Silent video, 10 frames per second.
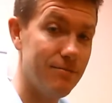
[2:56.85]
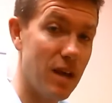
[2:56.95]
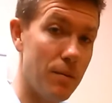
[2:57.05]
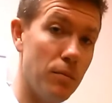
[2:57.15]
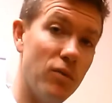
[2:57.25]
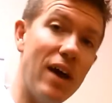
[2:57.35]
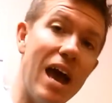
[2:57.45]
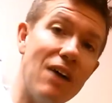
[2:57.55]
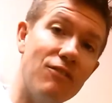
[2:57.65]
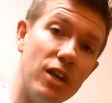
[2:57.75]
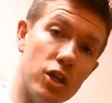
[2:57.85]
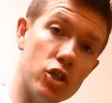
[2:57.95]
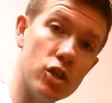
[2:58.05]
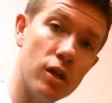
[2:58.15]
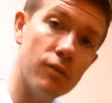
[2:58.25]
I'm going to move a 1/2
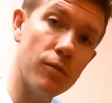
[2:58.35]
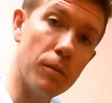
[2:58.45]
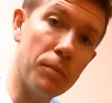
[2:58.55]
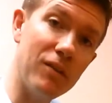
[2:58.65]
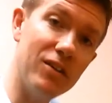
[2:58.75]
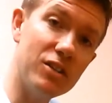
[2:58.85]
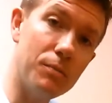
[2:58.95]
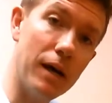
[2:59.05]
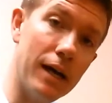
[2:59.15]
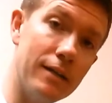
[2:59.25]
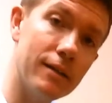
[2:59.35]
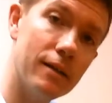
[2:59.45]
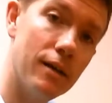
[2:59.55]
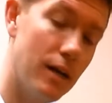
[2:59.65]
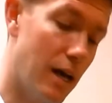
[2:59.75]
inch from the previous spot,
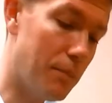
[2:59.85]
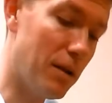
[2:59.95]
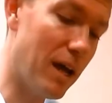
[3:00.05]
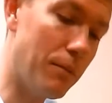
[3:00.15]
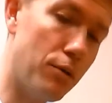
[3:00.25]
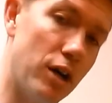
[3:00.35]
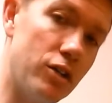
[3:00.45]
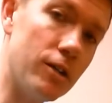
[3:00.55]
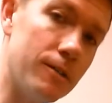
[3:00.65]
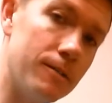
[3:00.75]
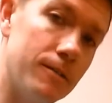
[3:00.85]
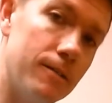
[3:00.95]
applying pressure.